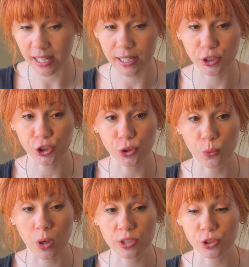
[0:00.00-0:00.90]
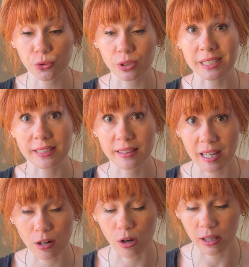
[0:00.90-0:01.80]
and you want to clean
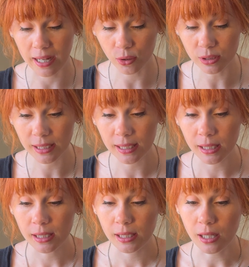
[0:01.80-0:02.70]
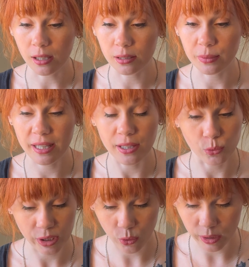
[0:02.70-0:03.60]
that all out and then
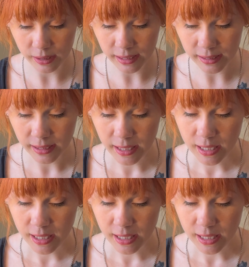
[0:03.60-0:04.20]
re-oil it.